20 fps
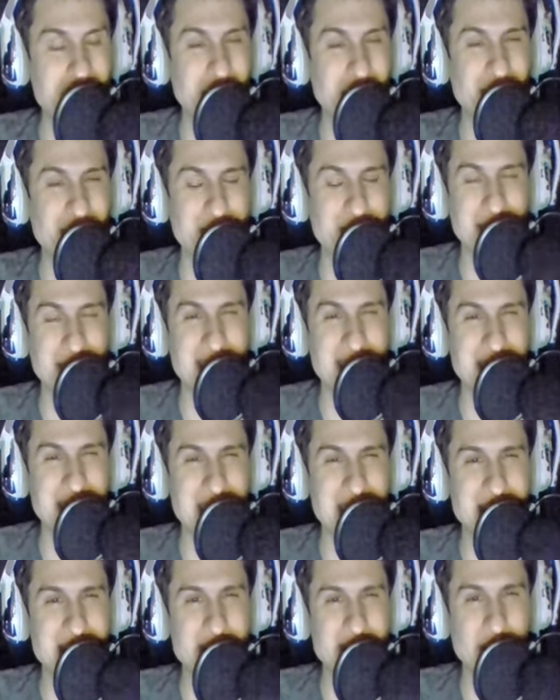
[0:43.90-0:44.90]
lowercase h,
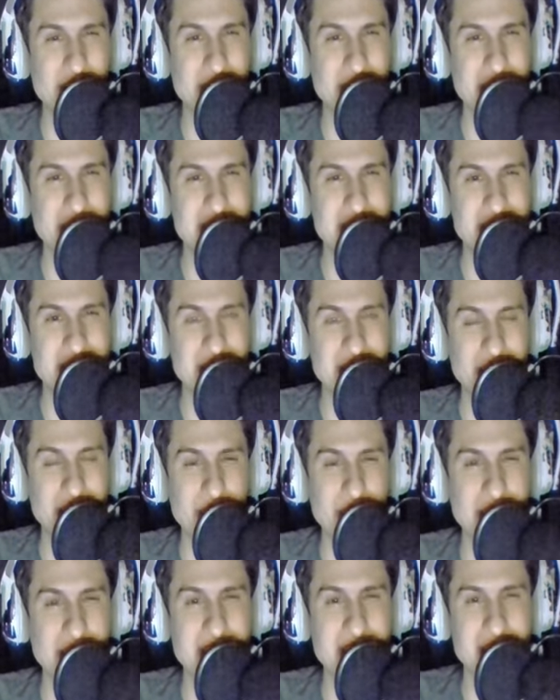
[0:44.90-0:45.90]
lowercase t,
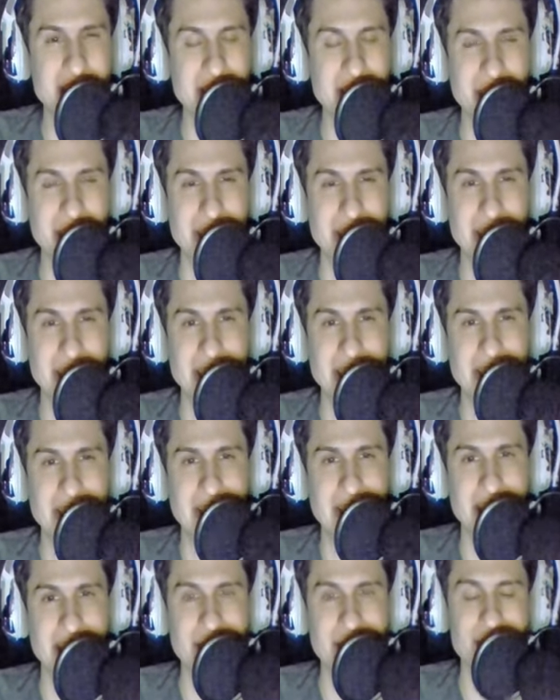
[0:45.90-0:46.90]
lowercase e. Thank
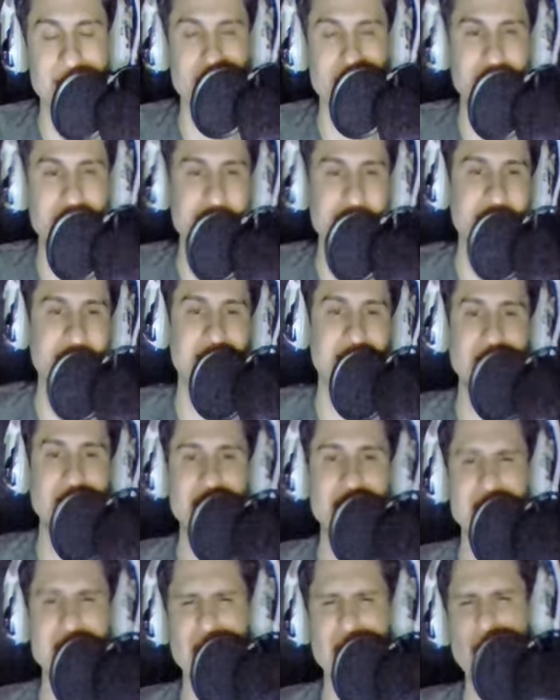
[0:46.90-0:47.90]
you so much, man. Let's
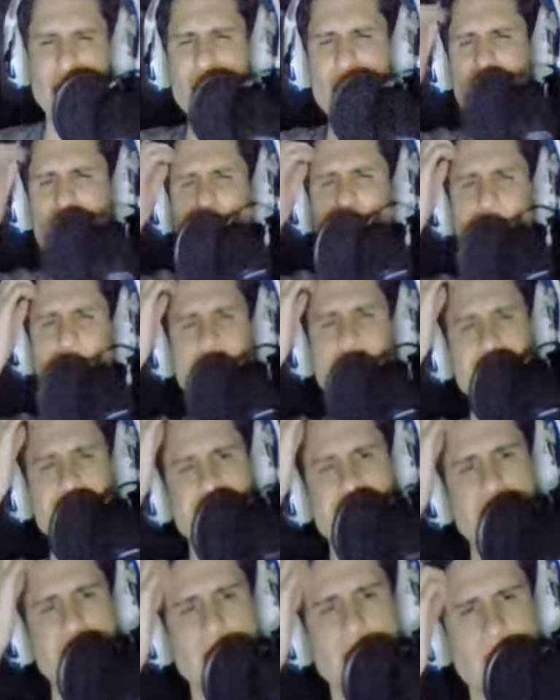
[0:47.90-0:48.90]
go.
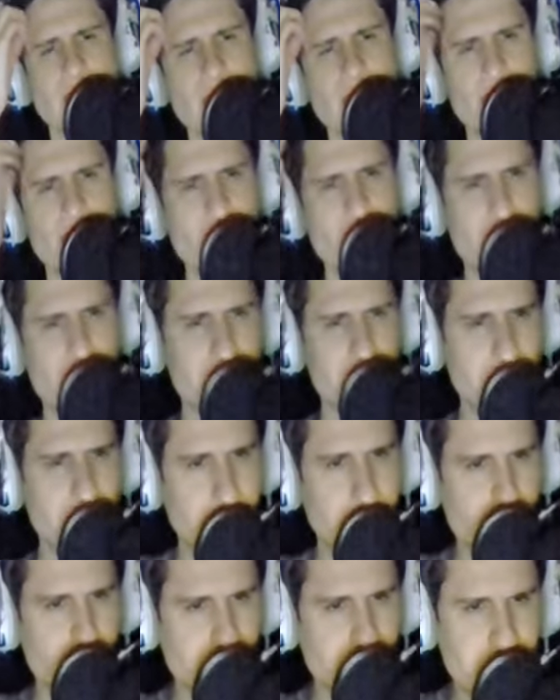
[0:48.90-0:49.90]
Much
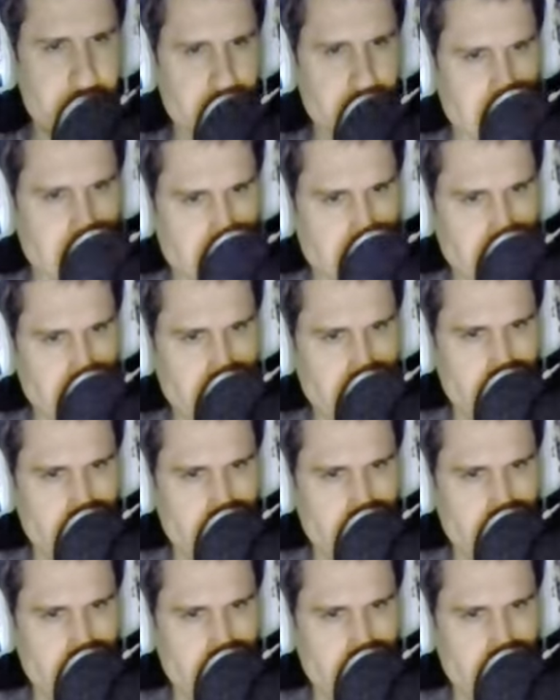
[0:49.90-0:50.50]
appreciated.